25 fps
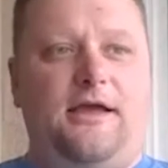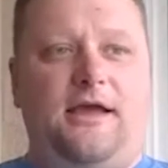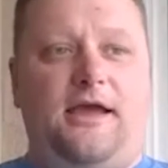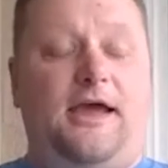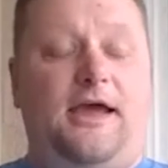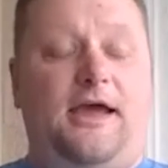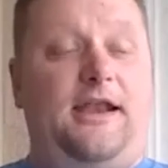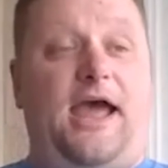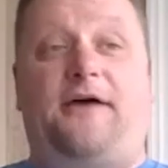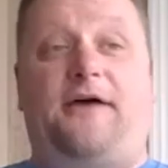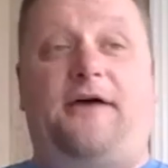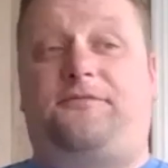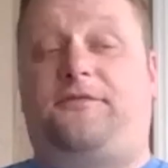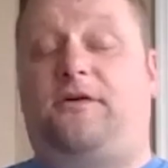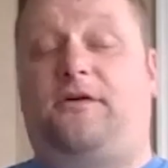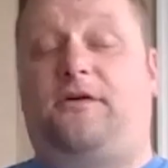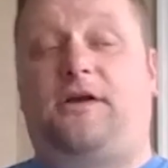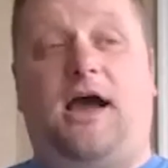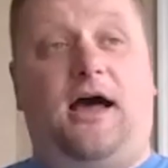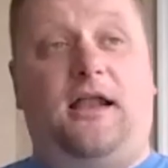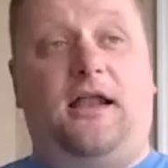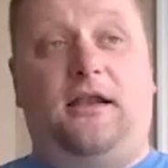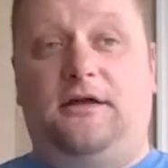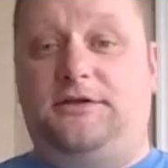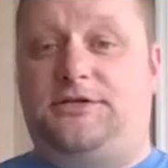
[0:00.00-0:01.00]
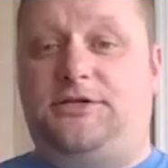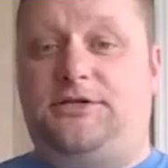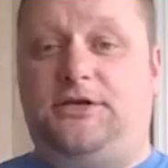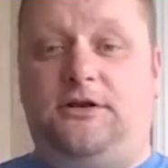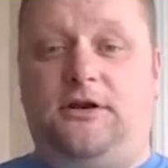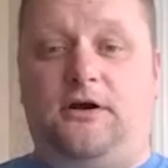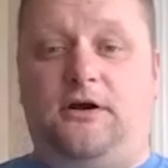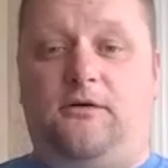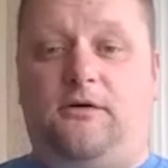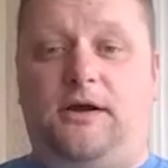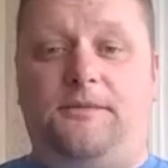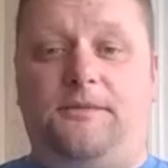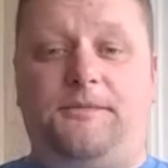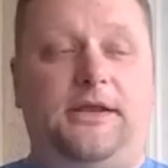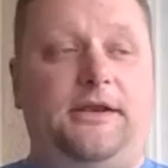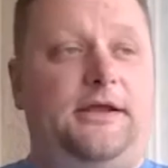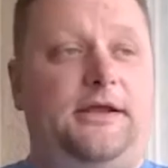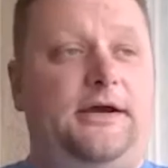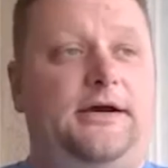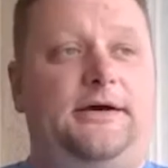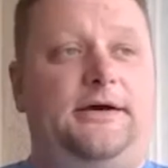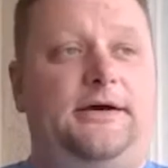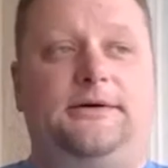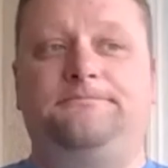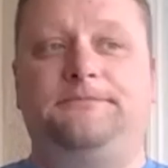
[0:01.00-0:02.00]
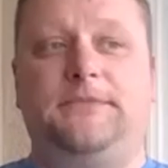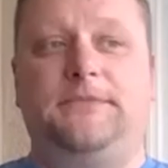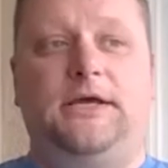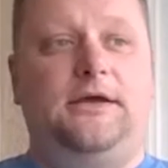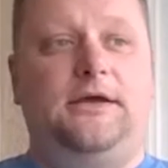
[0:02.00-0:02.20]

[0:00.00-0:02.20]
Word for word: and after college, you know, I mean, uh,